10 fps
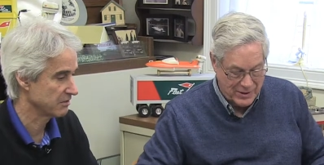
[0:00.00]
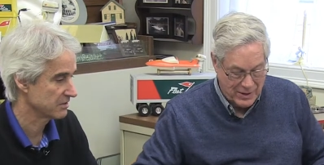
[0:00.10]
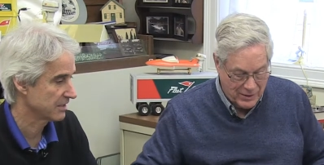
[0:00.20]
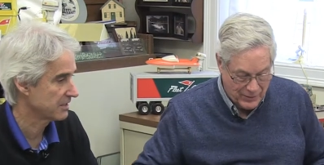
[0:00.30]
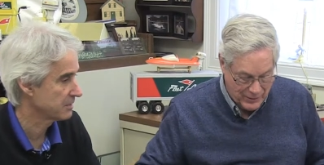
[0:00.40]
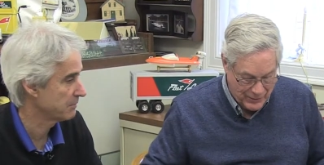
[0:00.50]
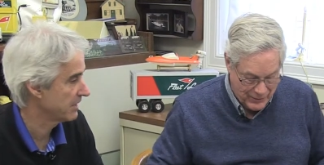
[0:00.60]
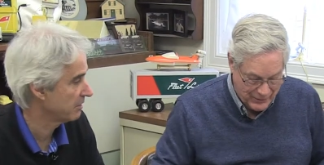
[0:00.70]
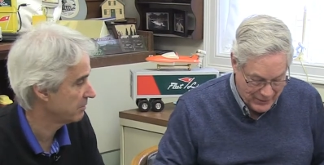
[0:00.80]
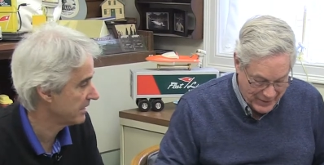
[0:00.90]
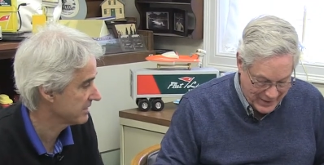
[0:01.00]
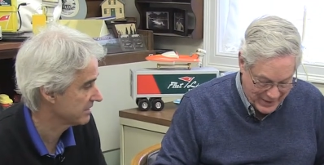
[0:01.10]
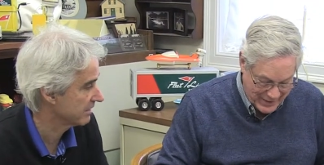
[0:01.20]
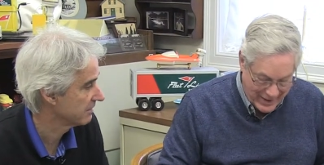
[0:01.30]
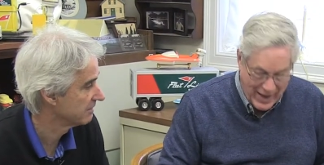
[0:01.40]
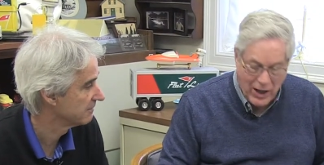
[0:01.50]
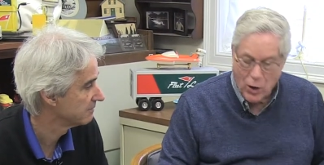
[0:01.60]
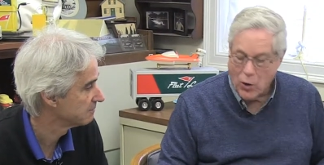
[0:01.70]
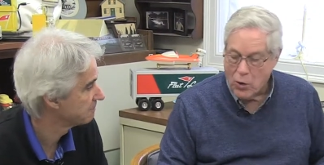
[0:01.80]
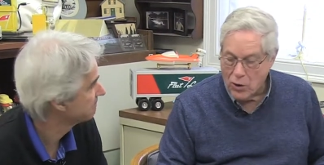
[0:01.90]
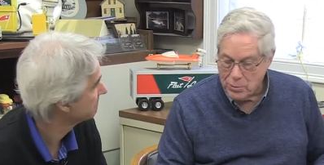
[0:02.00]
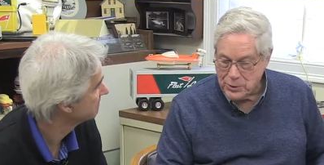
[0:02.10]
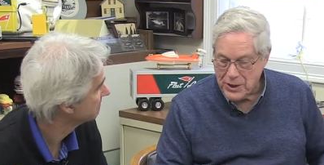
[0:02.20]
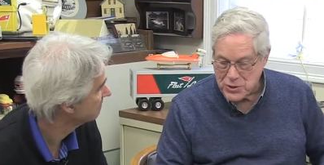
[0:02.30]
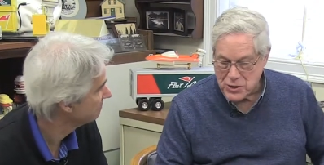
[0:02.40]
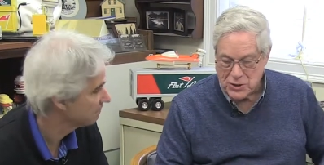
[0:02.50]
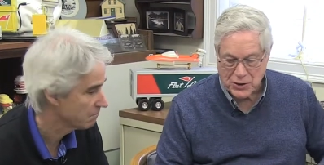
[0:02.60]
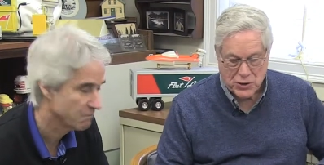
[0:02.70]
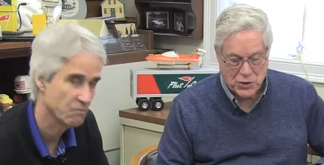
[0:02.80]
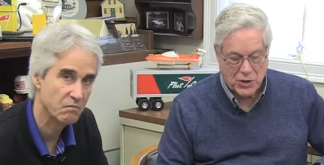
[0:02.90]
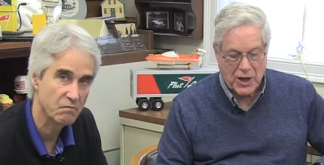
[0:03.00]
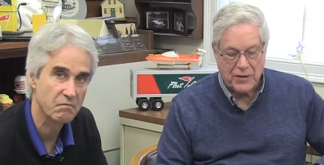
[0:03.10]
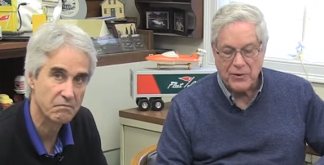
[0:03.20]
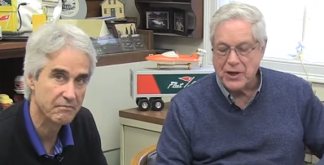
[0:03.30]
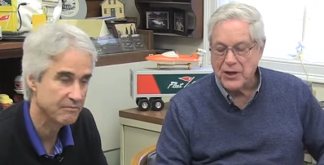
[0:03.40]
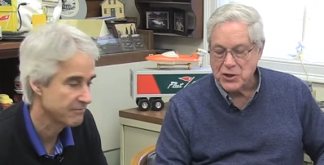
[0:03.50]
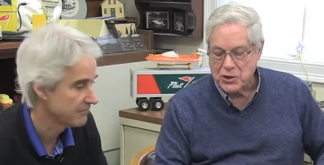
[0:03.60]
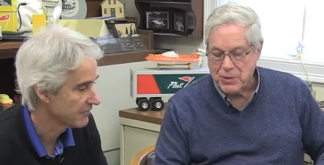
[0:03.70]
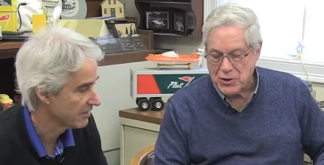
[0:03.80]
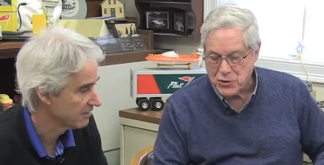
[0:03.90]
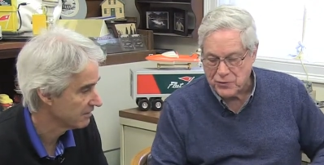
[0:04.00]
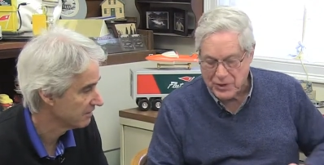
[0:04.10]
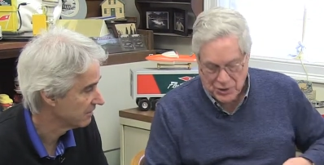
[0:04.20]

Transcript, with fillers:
Speaker 1: looks like it's made out of plastic all plastic. This mm -hmm. is mm-hmm. kind of an inexpensive